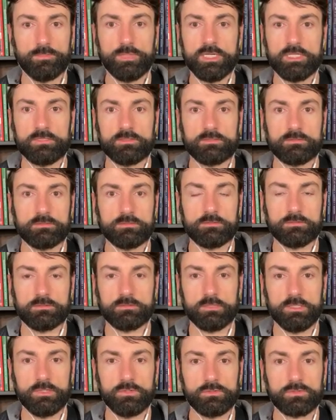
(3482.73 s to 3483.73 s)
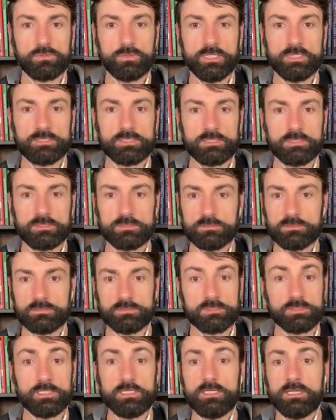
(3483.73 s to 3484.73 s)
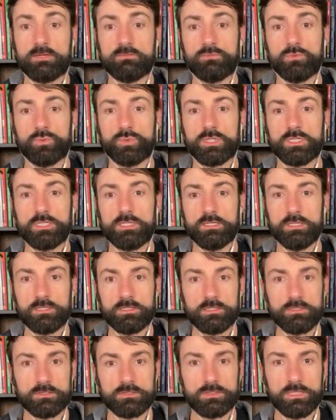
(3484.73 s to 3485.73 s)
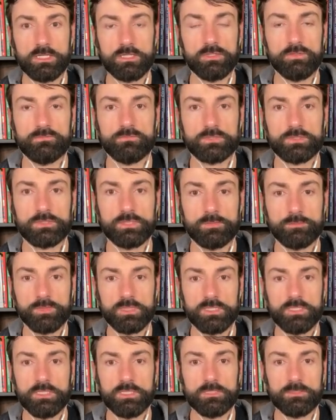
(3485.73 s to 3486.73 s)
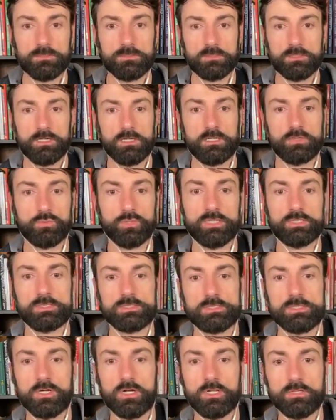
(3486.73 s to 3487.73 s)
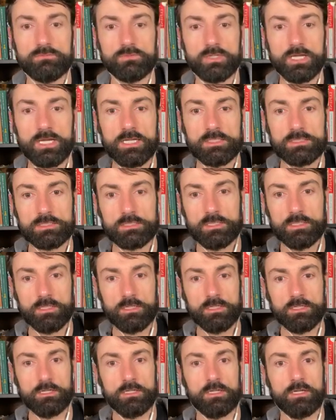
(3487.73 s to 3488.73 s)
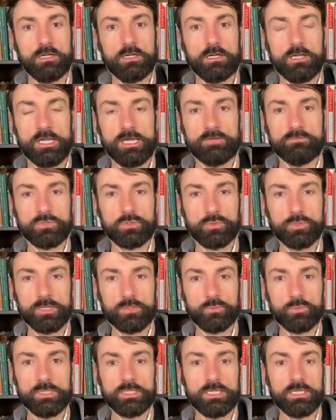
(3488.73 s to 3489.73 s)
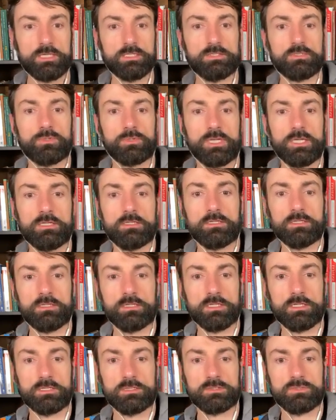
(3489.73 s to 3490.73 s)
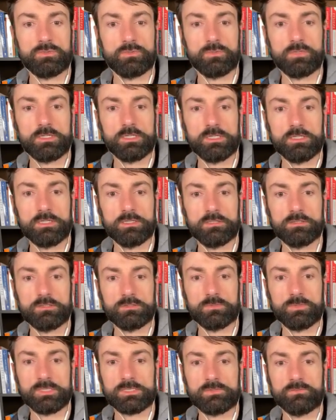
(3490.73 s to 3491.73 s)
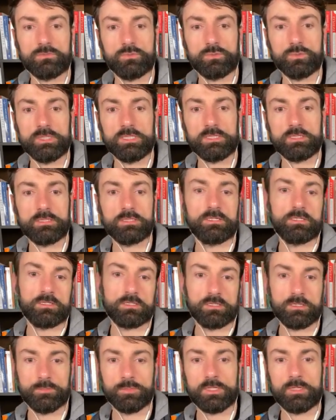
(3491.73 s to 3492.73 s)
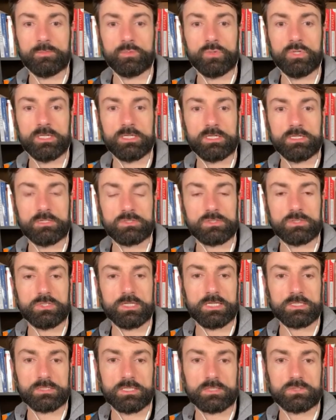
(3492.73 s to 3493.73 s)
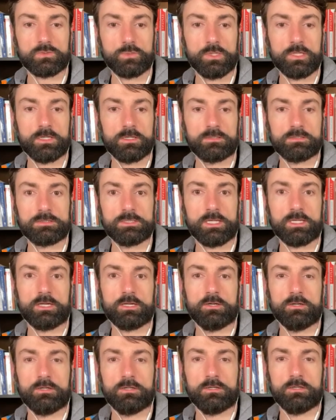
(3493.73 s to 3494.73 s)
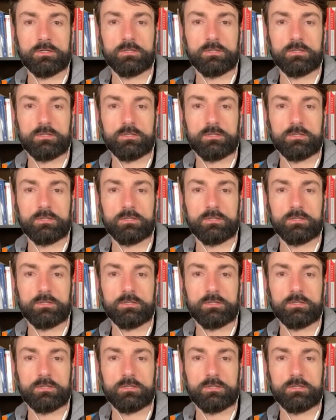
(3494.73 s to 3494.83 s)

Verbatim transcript: but it was great to see everyone here. Thank you for jumping in. Uh, great to see all of you guys. Uh, have a great weekend, okay? And enjoy the rest of your week, coming up week, and I'll see you guys next week. Take care.